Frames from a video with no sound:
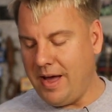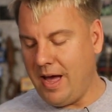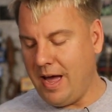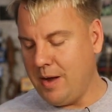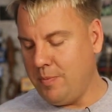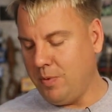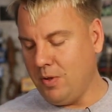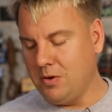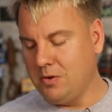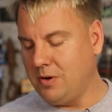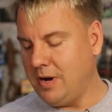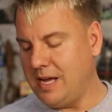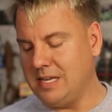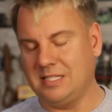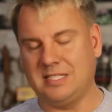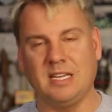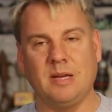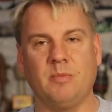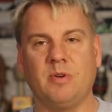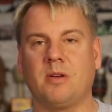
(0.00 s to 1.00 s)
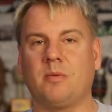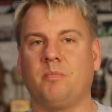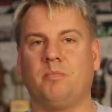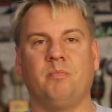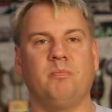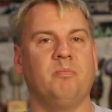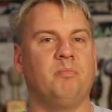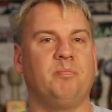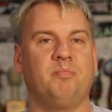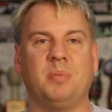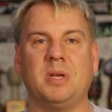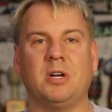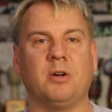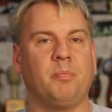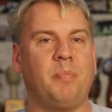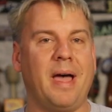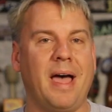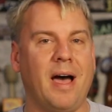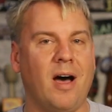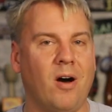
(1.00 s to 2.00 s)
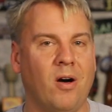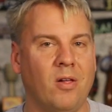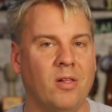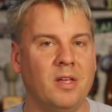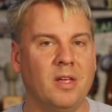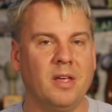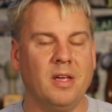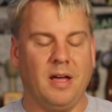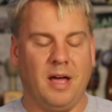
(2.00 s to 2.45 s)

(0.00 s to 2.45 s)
hypoglycemic beetle pal.